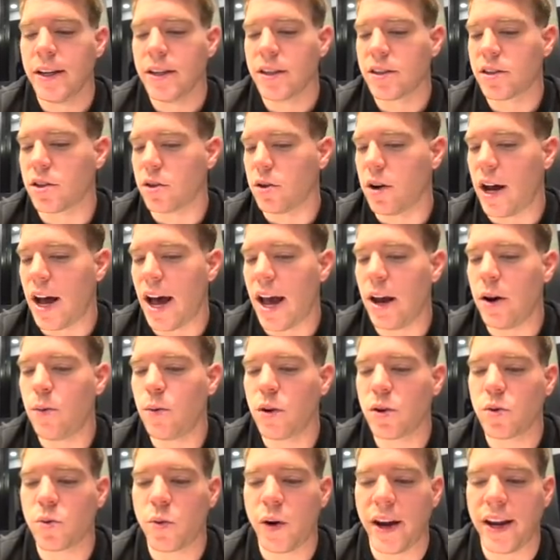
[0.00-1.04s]
So I
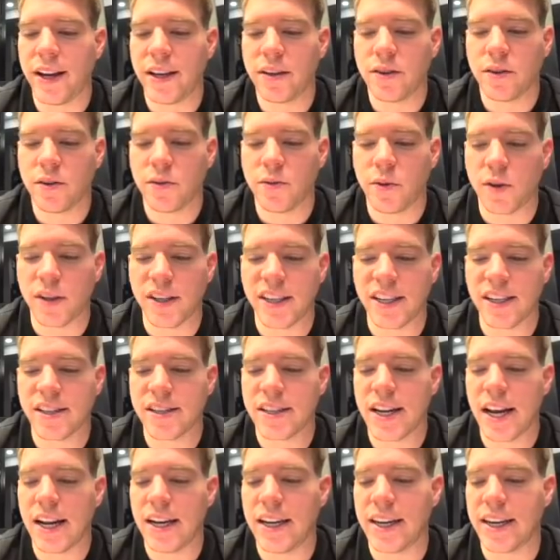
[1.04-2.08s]
would wait for this
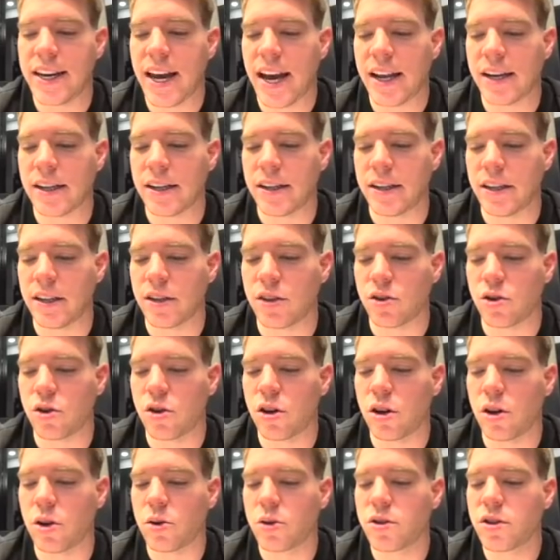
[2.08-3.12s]
daily candle here to
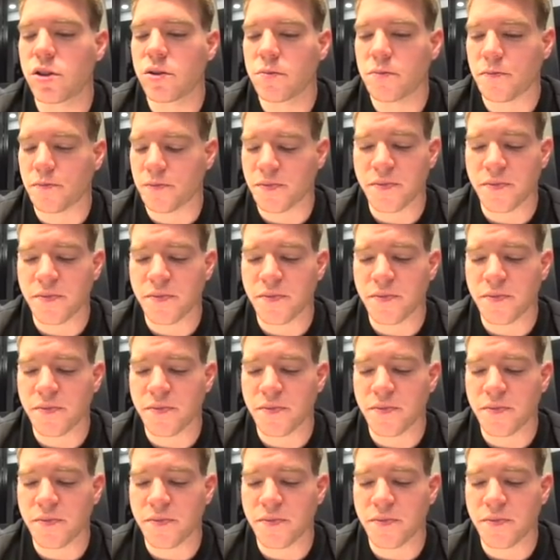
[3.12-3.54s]
close.